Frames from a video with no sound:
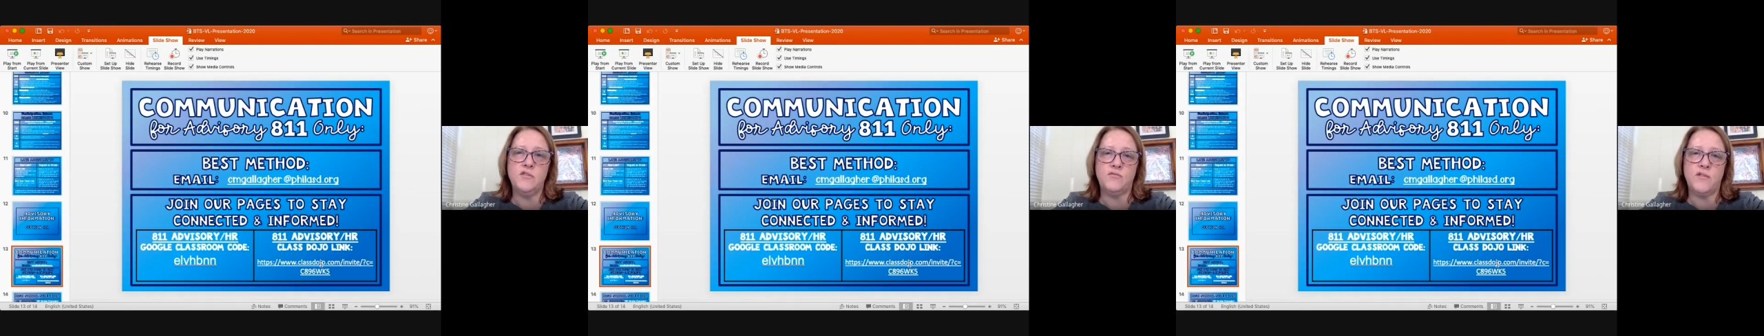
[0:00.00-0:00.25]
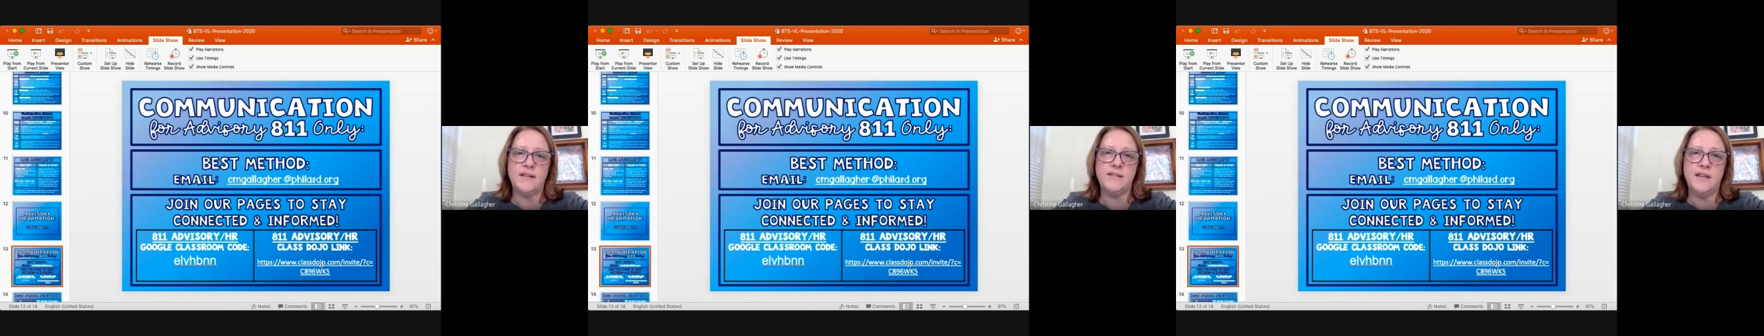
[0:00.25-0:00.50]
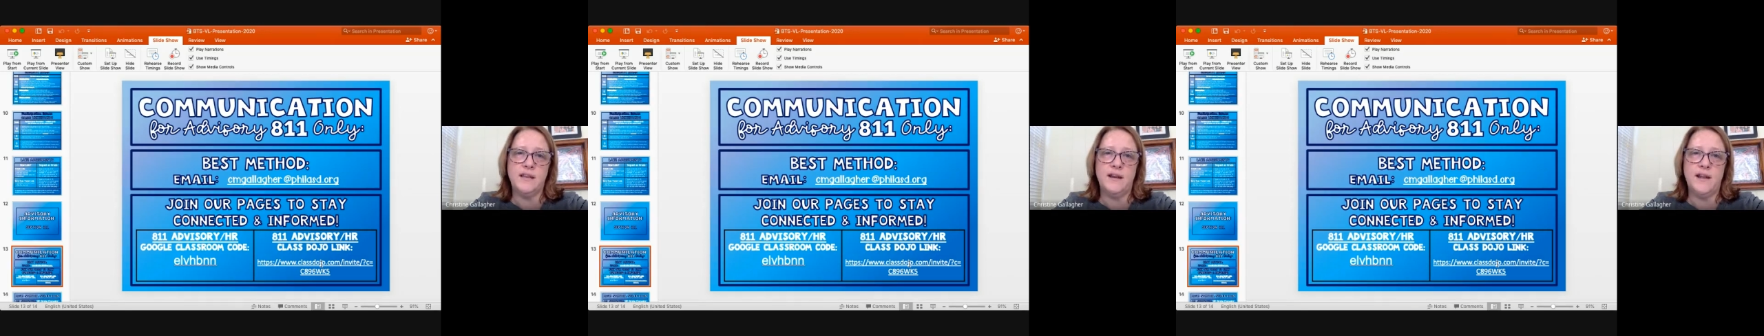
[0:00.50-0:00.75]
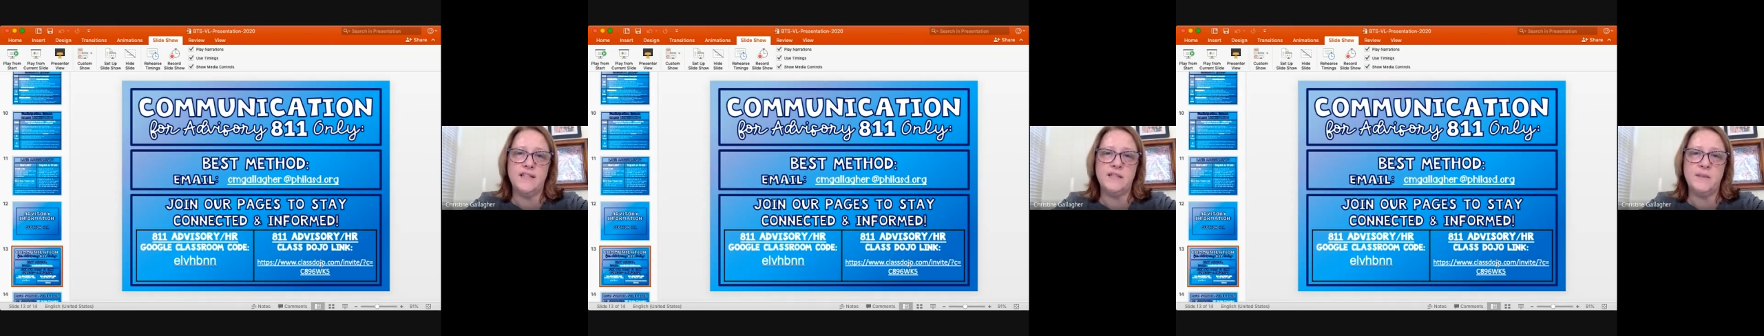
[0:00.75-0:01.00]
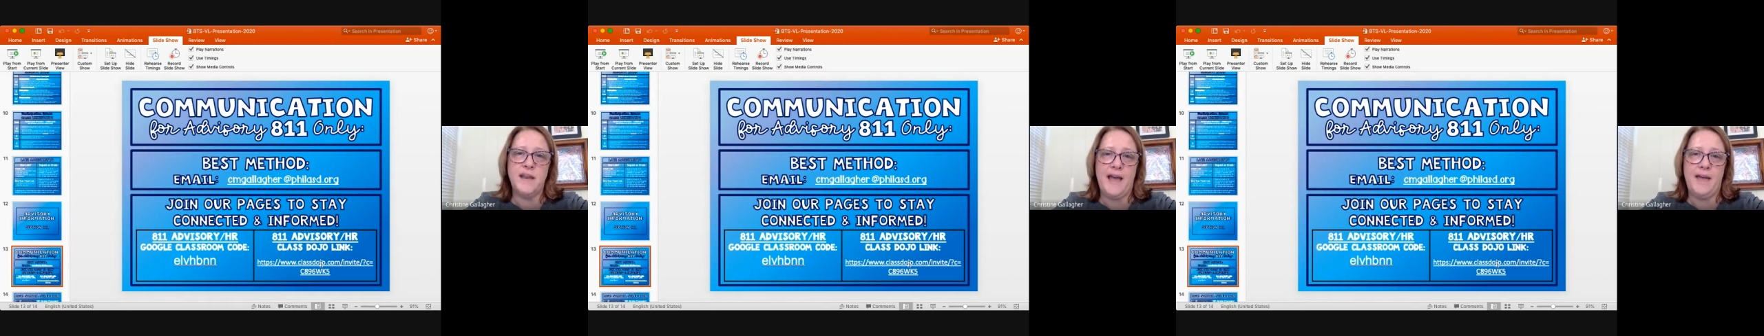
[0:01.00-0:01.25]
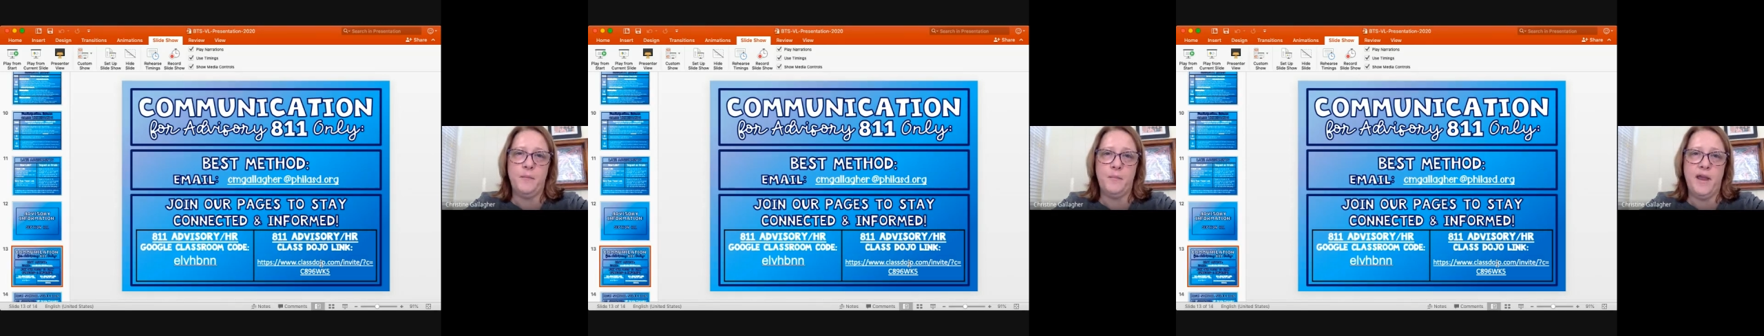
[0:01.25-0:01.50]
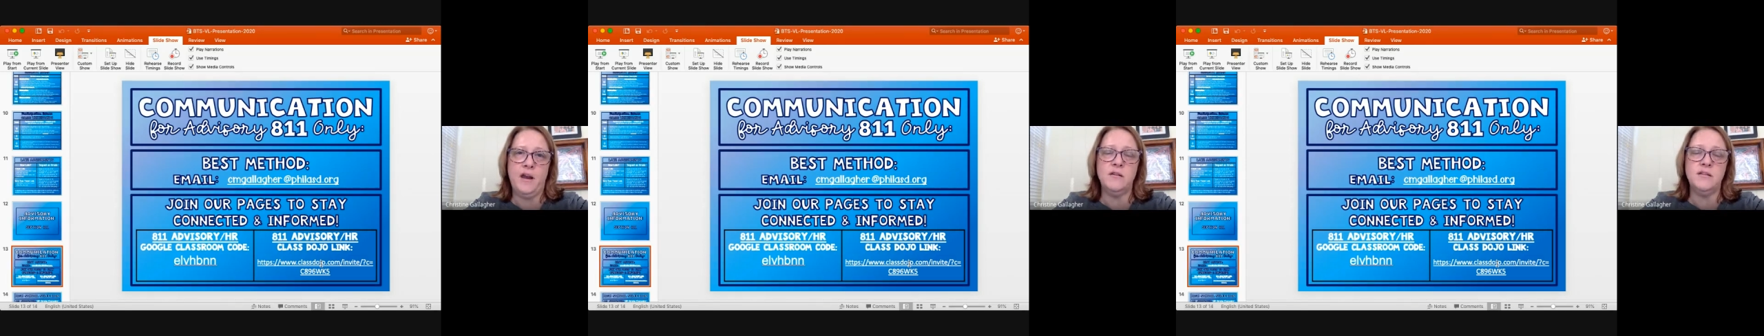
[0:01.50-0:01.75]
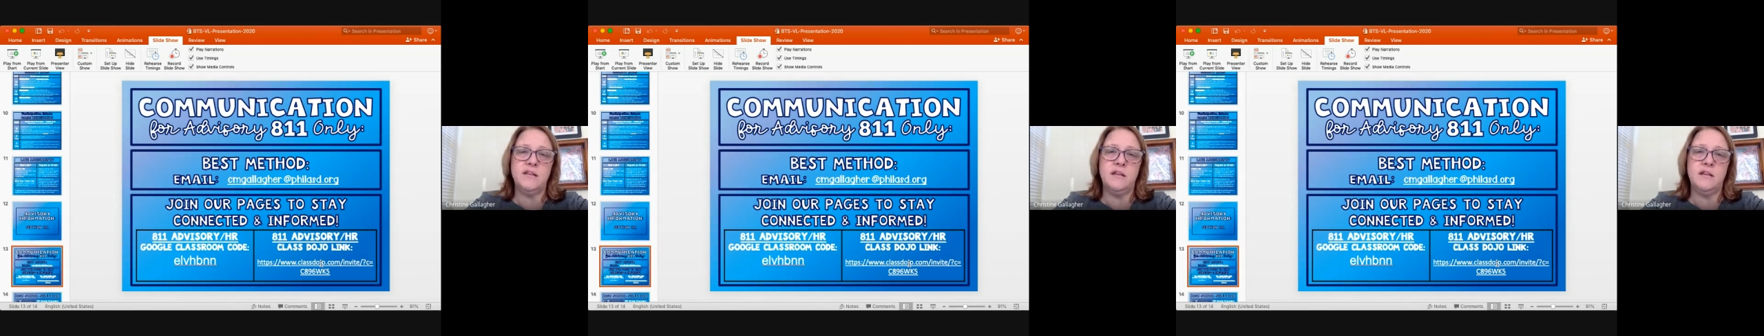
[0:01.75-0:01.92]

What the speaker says: directing an announcement at the parents,